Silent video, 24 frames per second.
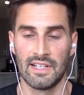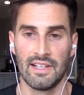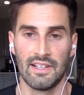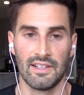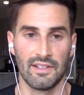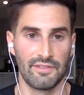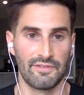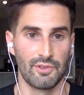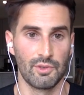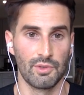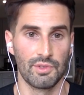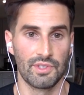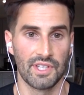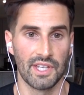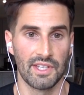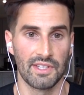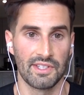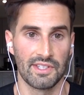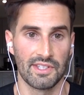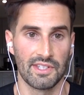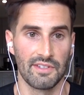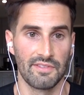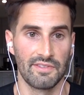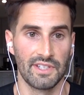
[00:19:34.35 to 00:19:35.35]
a food
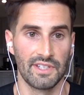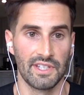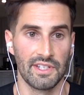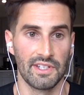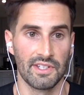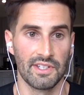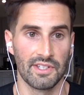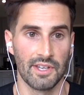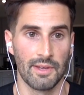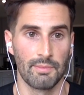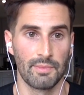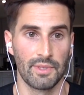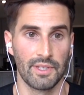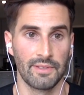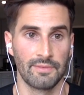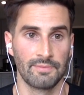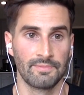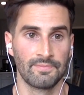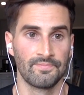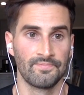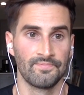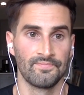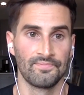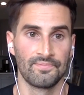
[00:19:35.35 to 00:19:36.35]
sensitivity to something.
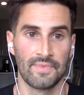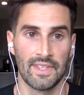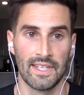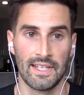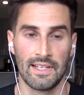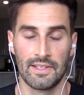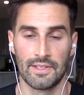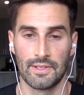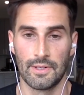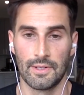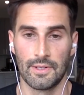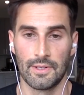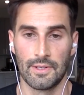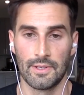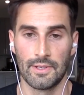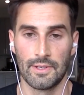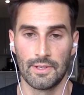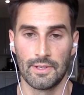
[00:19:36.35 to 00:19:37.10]
So